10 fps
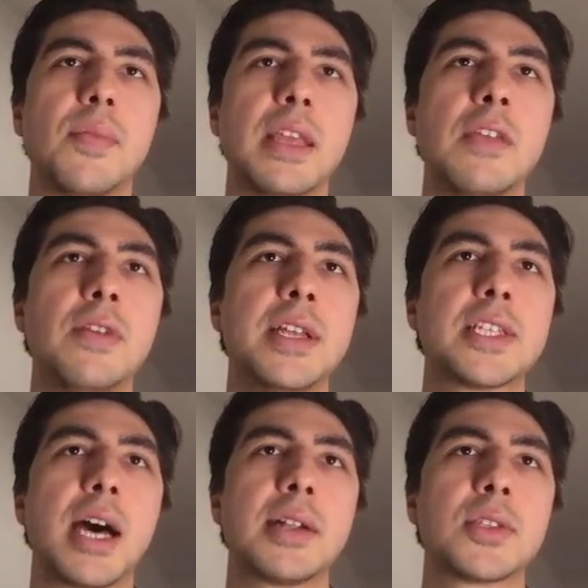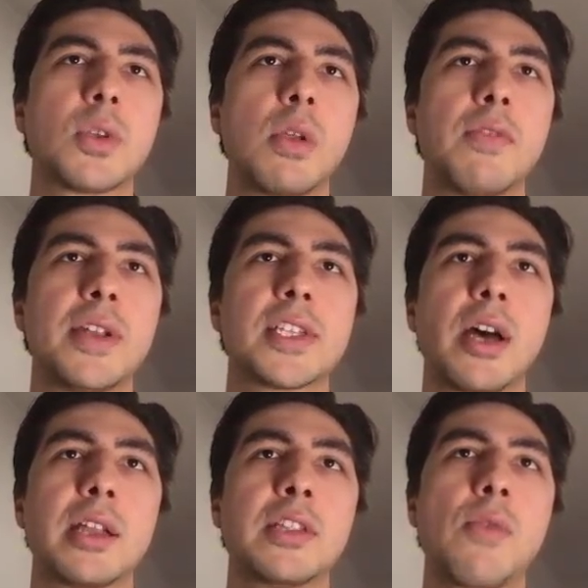If it is not, so if it is
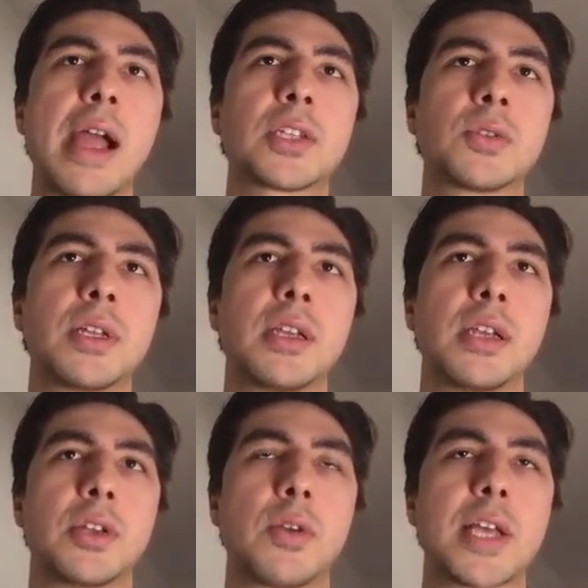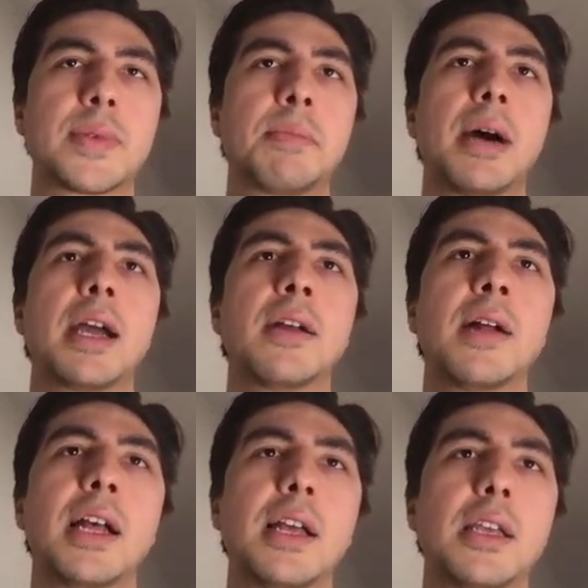not a directory in your Raspberry Pi,
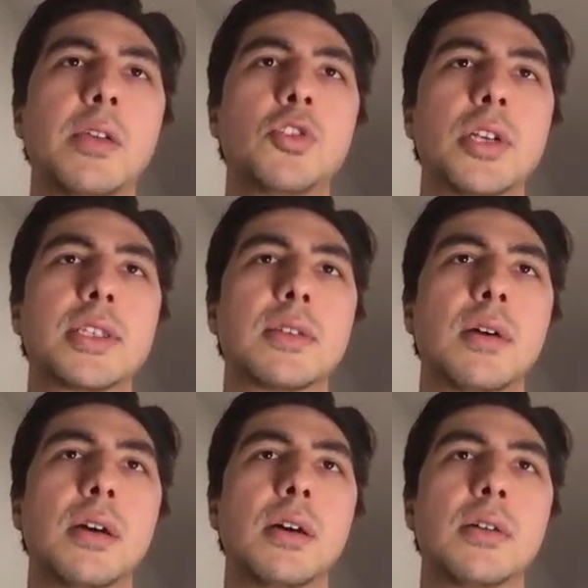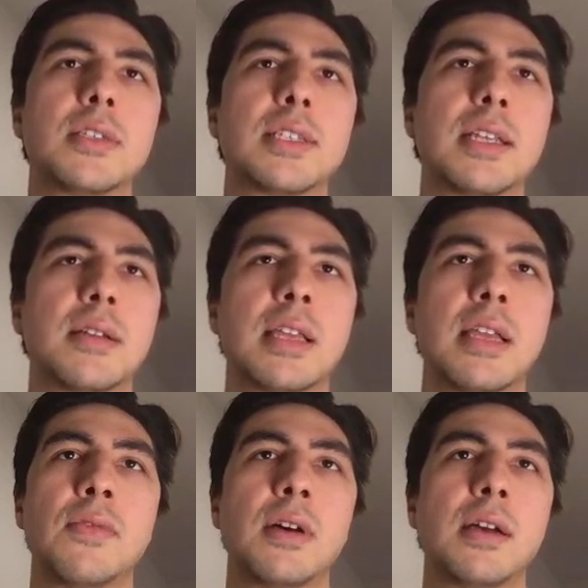you just uh,
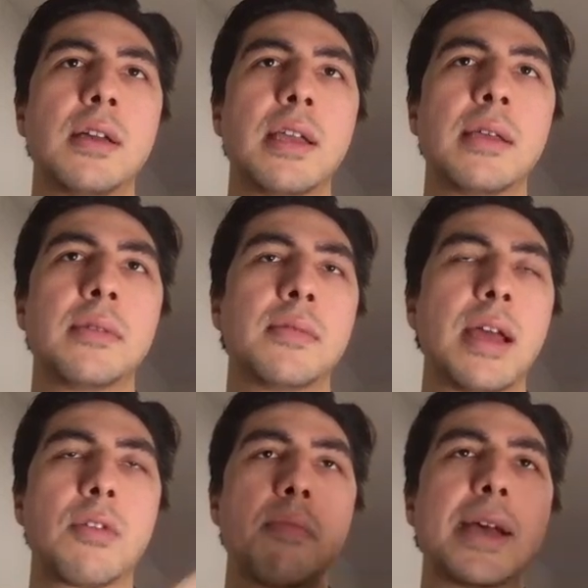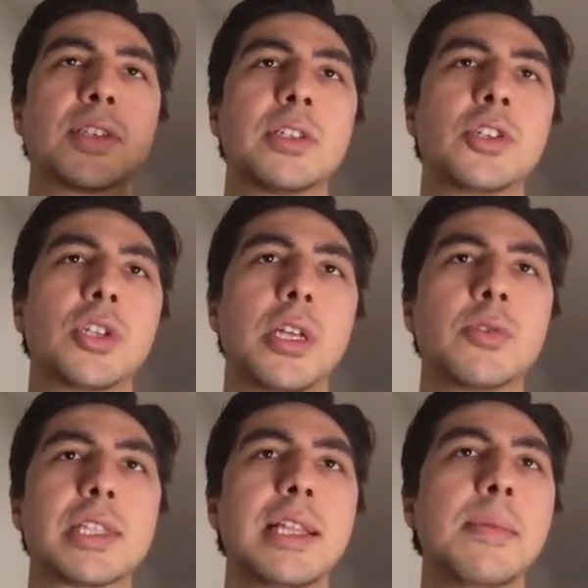give a error message, you
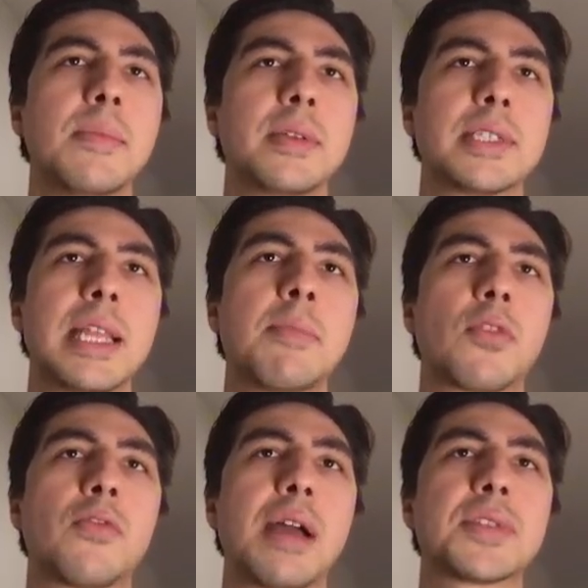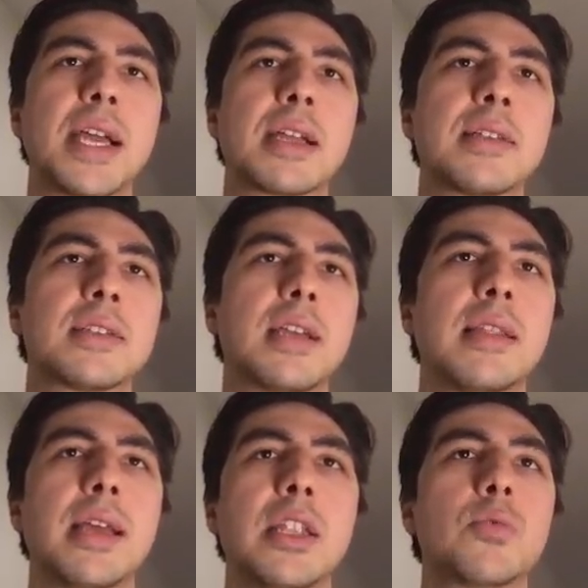sleep sleep for five seconds,
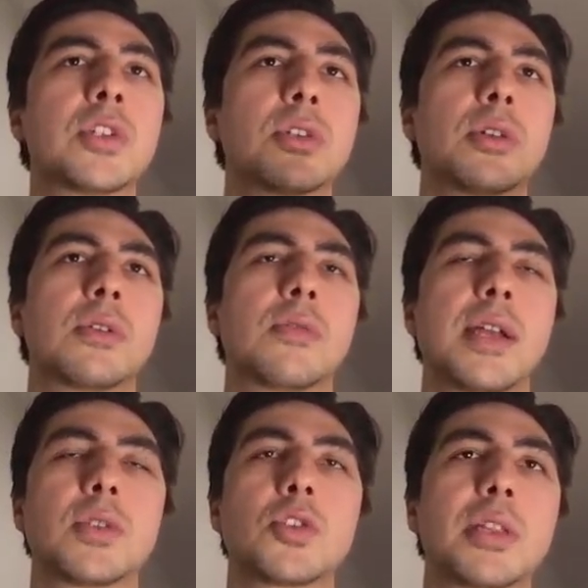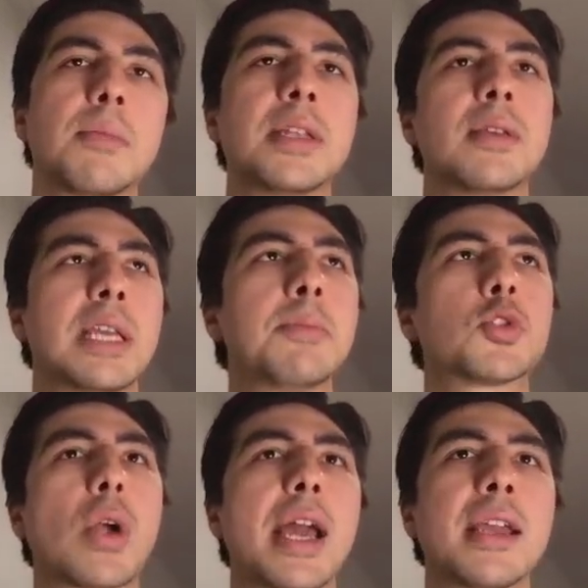and then you return, right? So it's gonna be keep
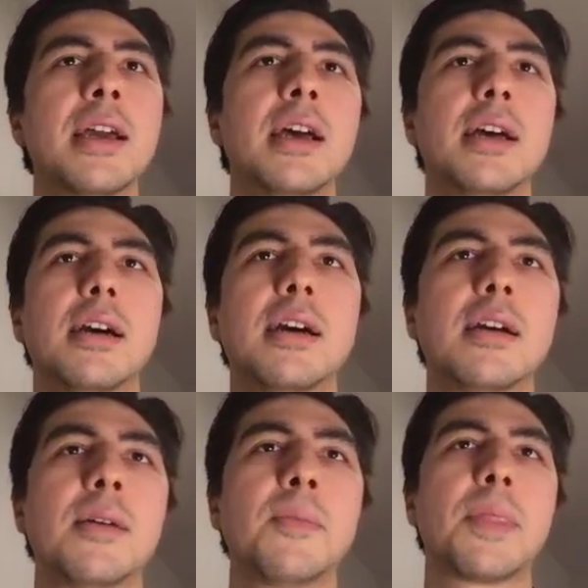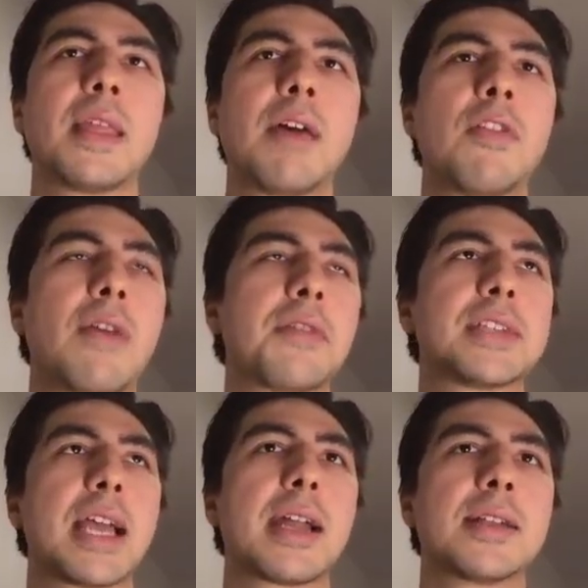trying um, every five
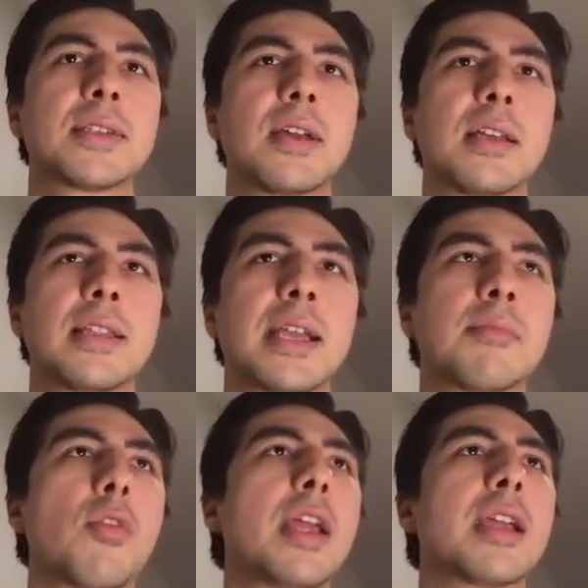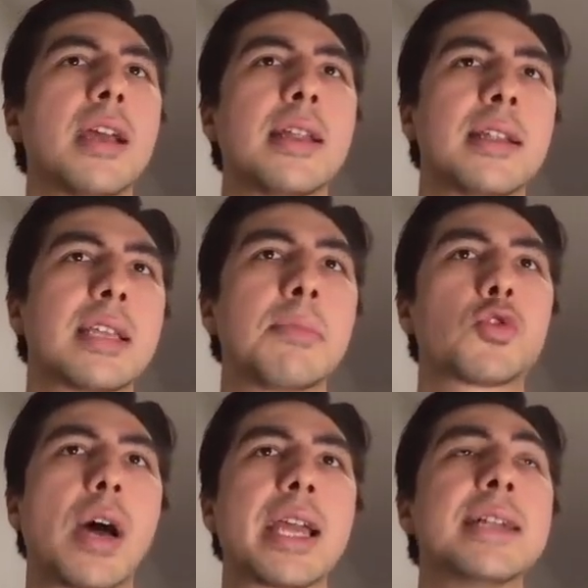seconds, it's gonna take a break, and then keep
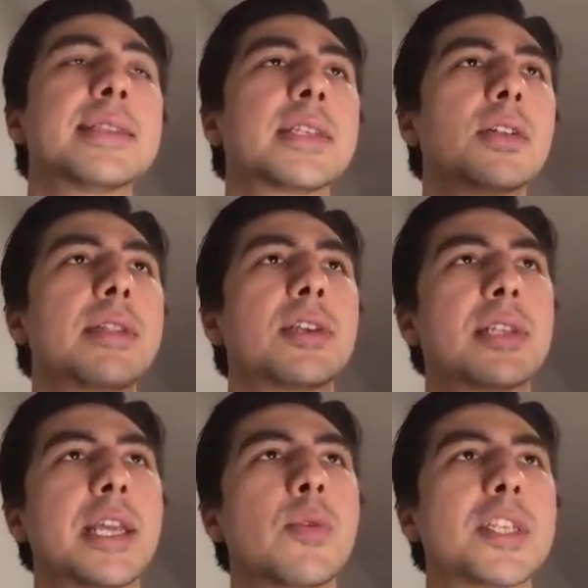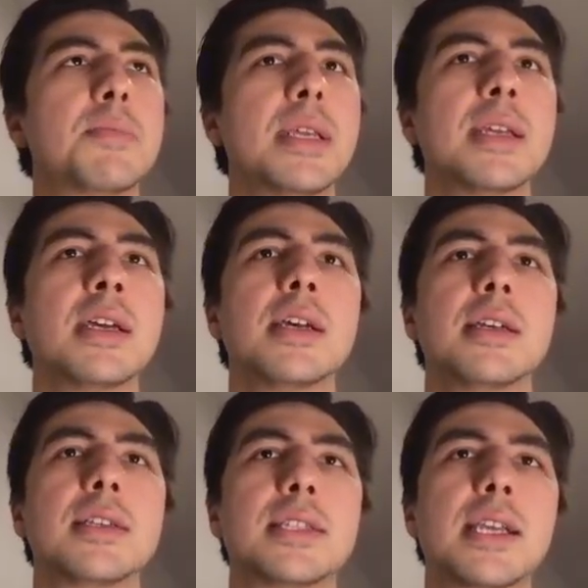trying until there's a USB
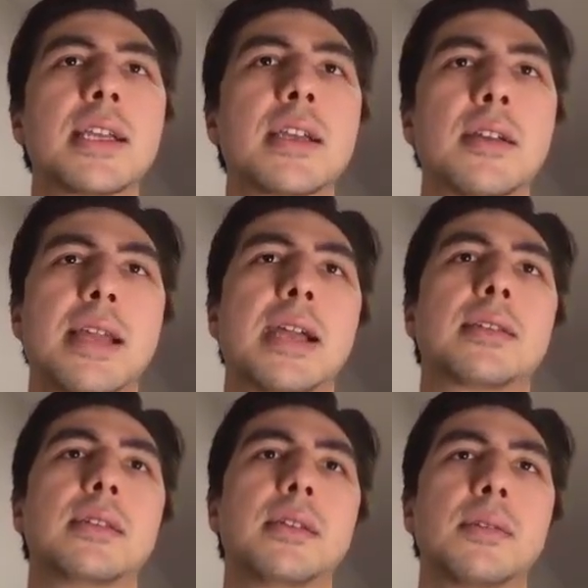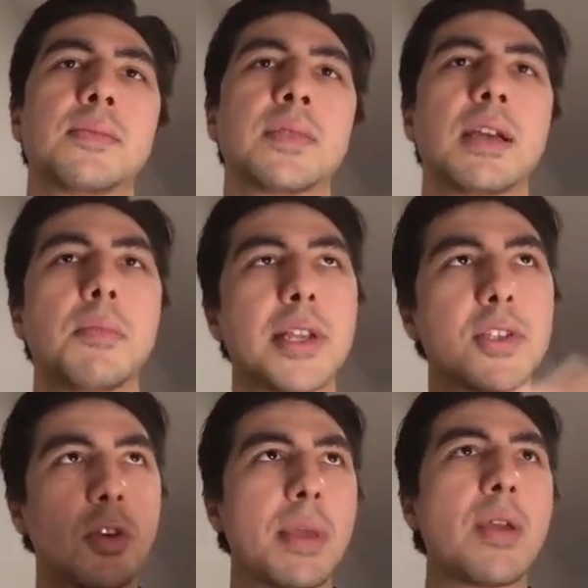stick connected. But
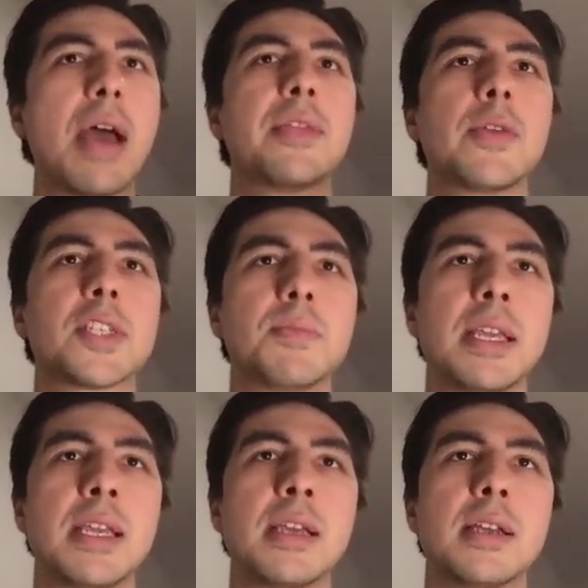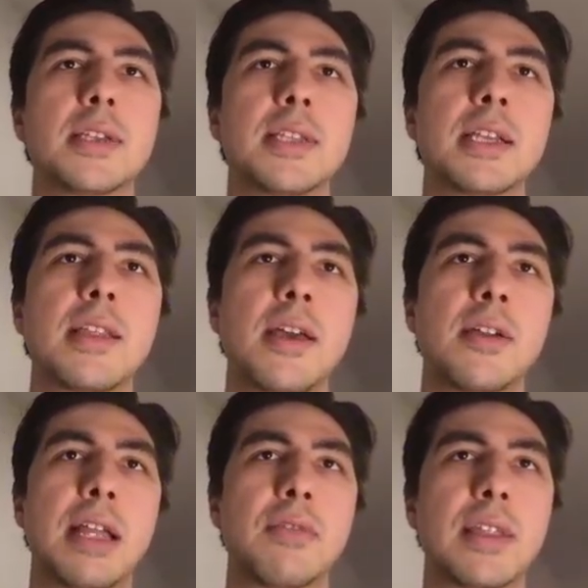assuming you have the USB stick there
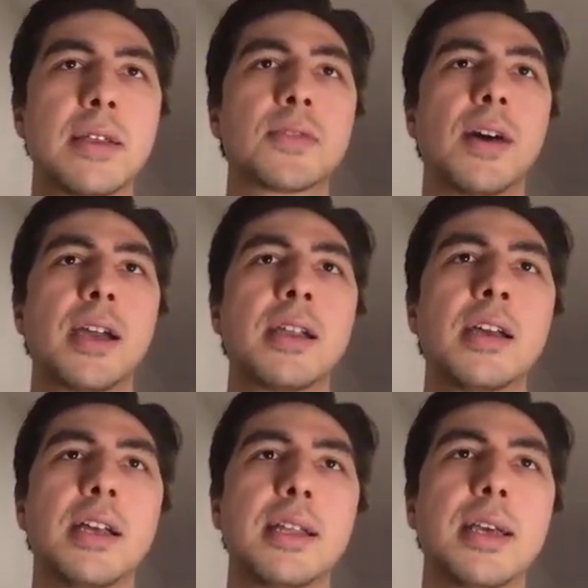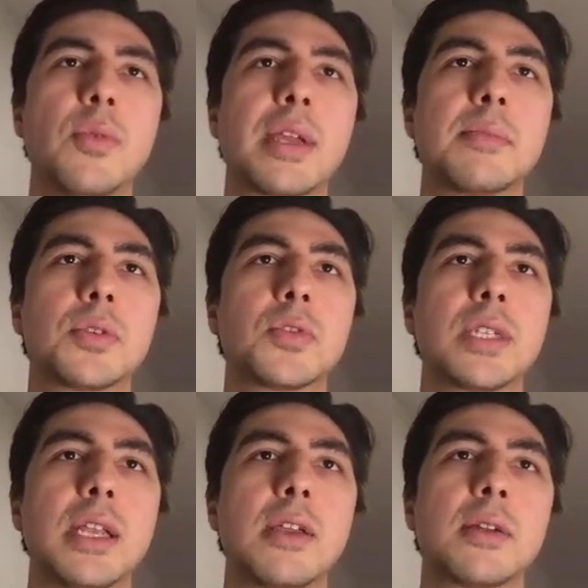and everything is fine, then we can
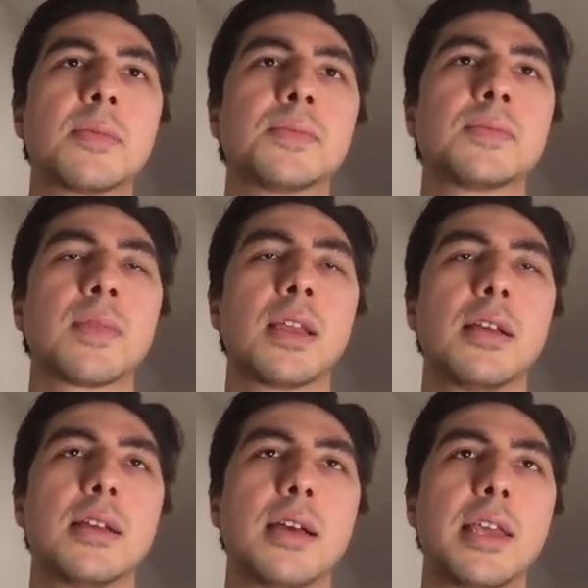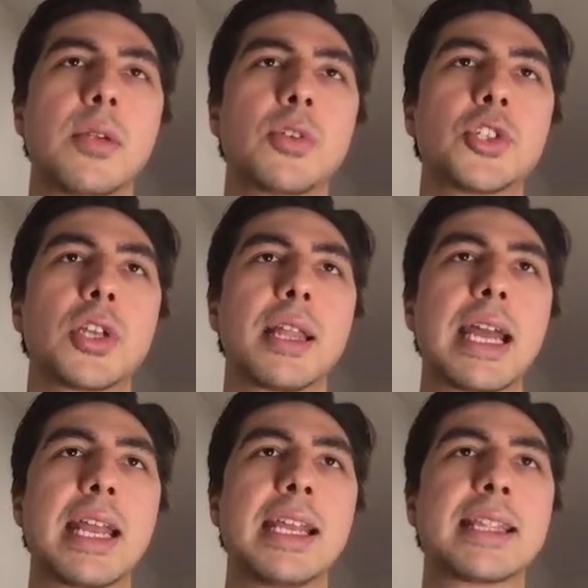proceed here. Here we're just gonna
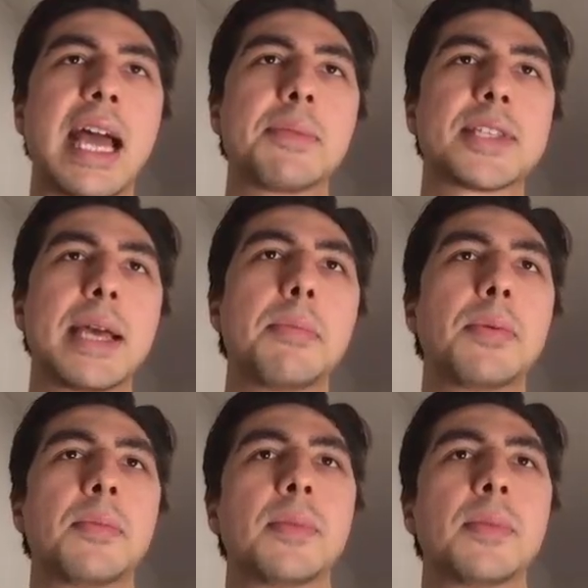get a timestamp,